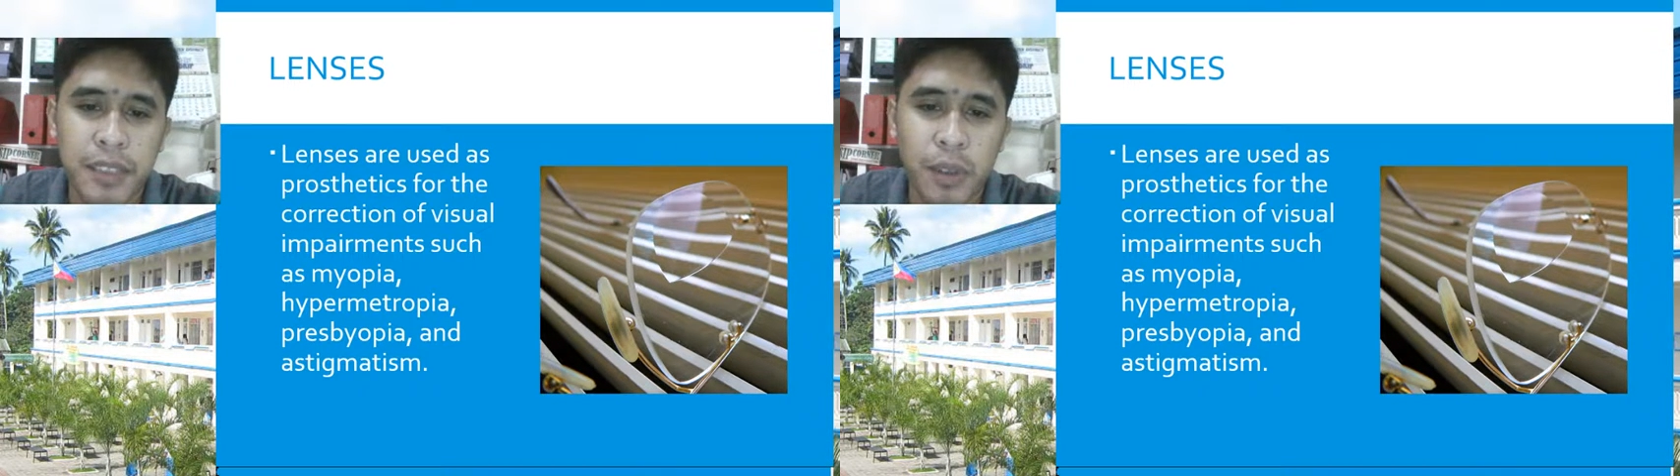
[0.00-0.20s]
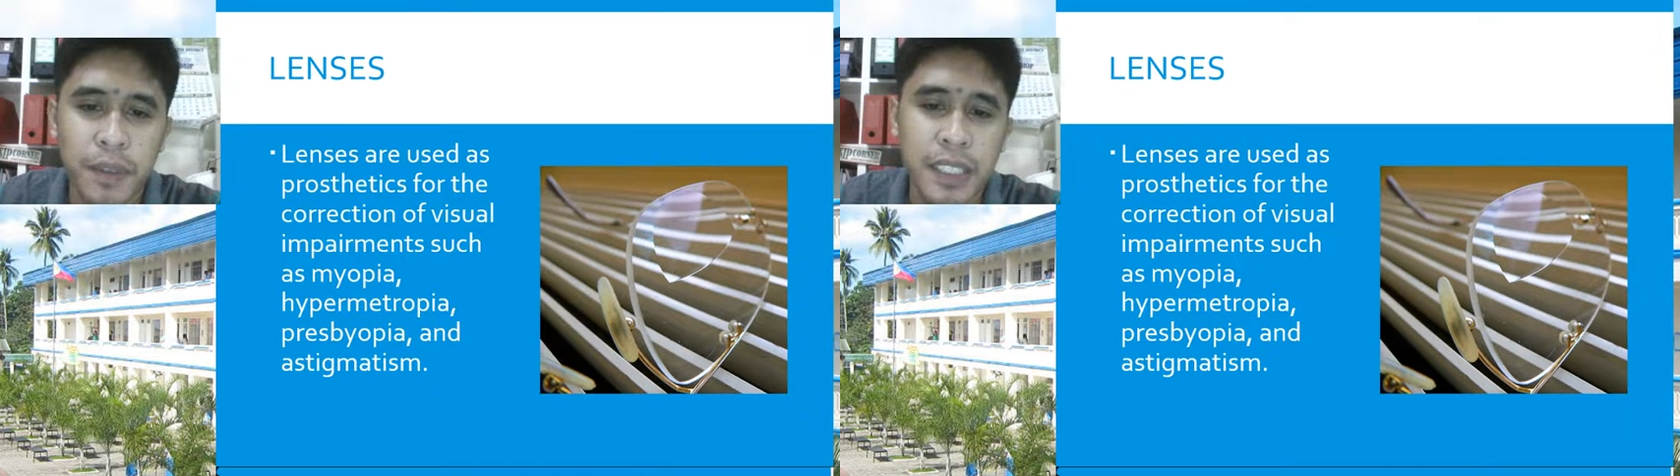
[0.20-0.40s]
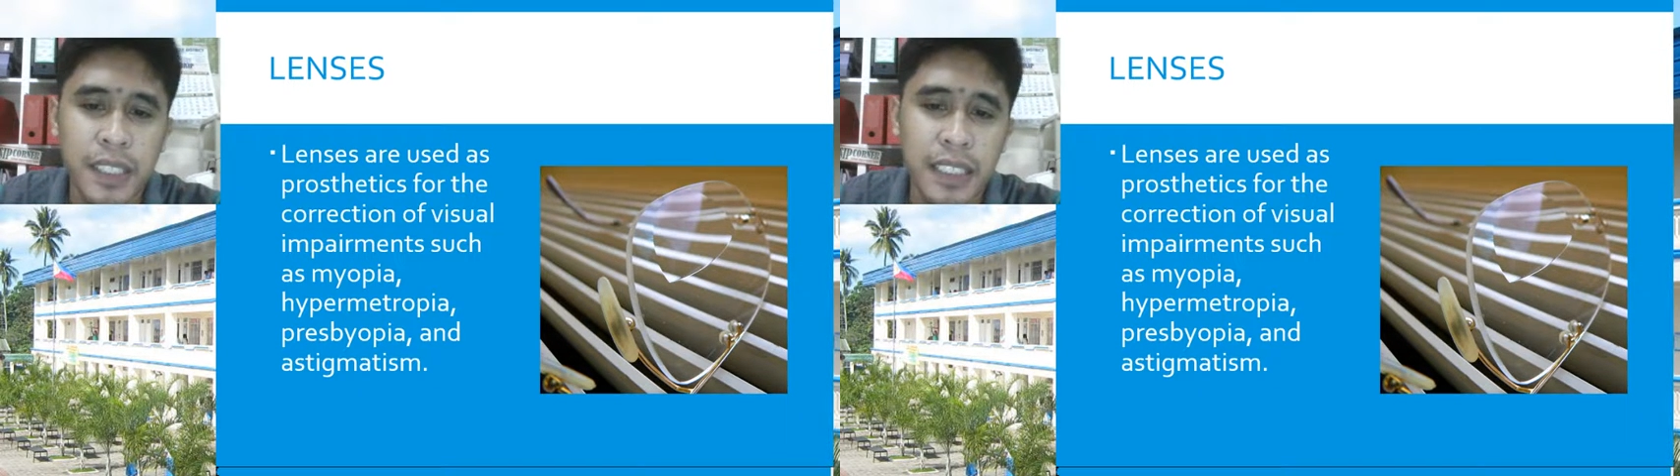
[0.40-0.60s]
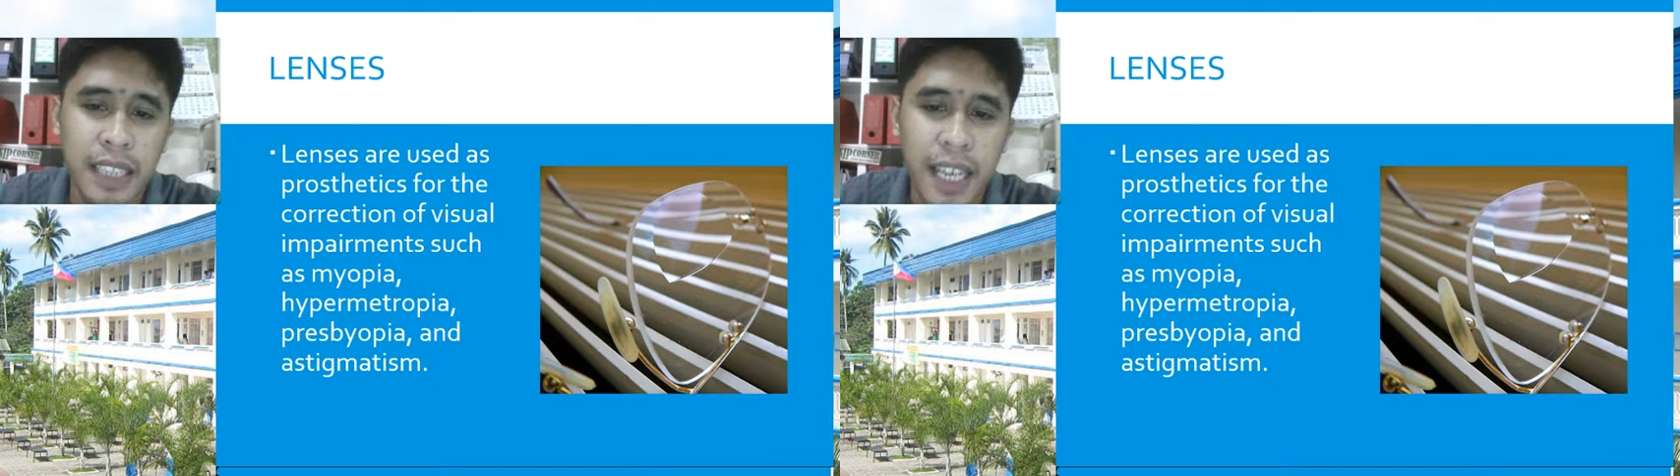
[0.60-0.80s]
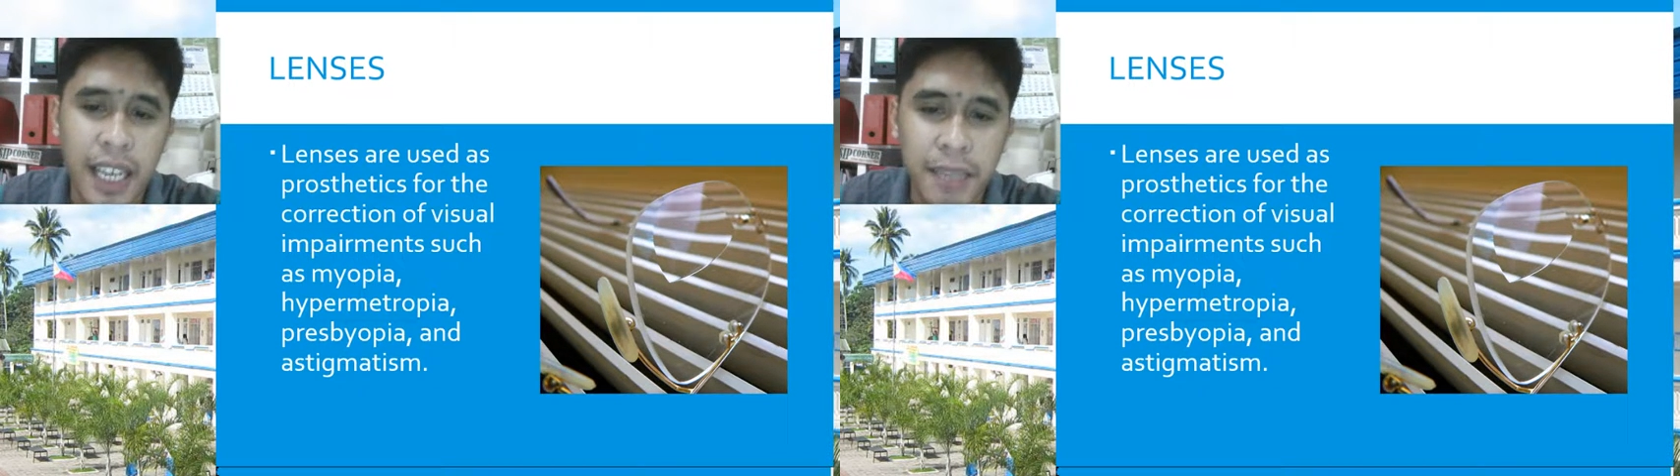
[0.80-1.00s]
over the
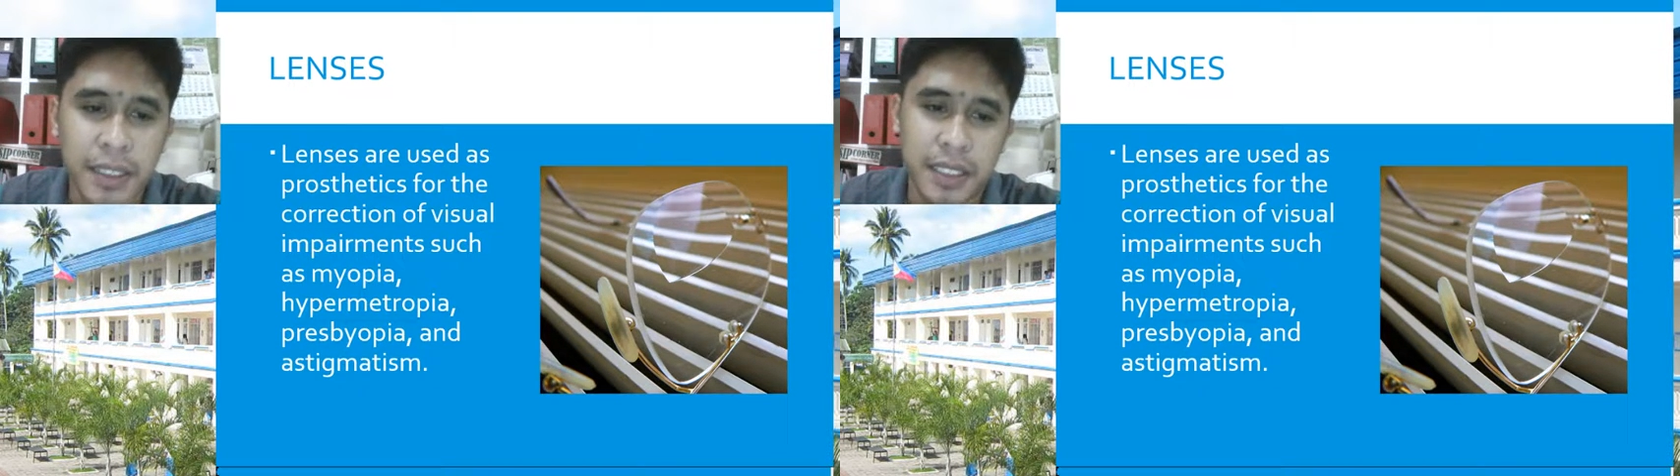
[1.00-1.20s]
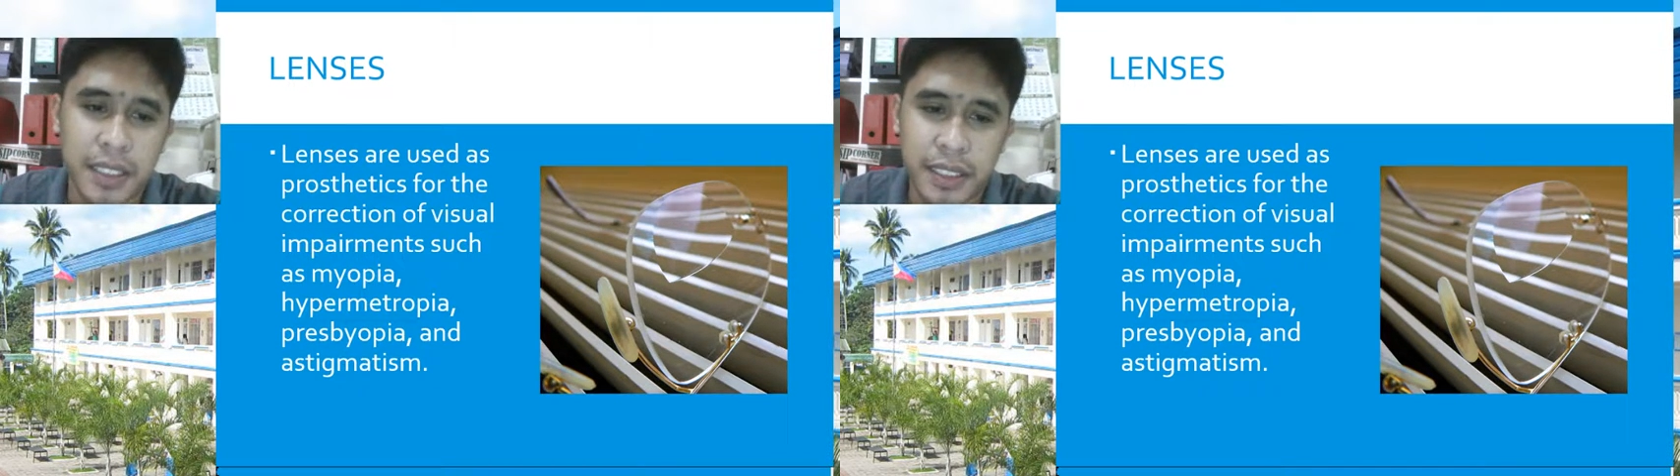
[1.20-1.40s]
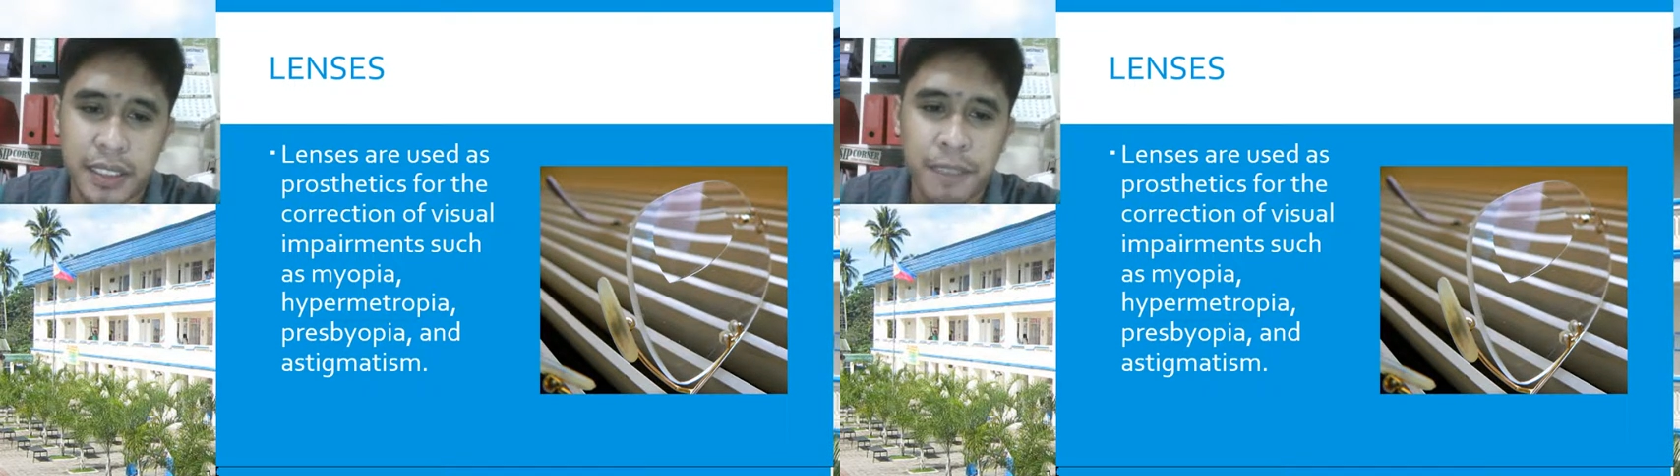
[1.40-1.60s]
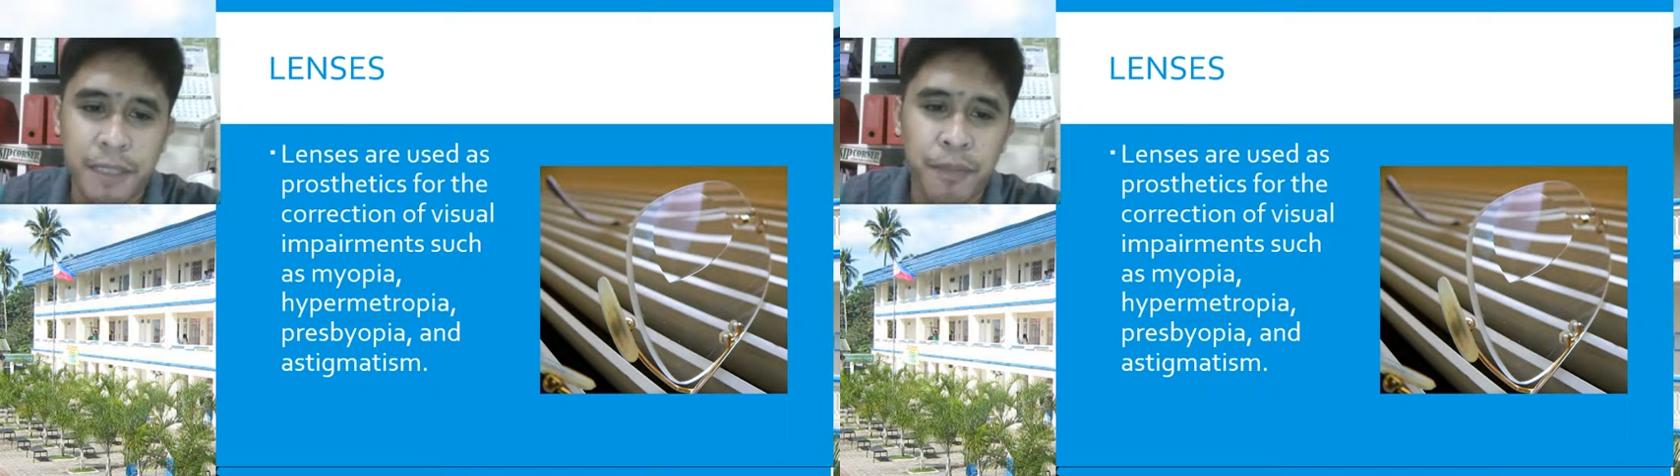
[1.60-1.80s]
eyeballs.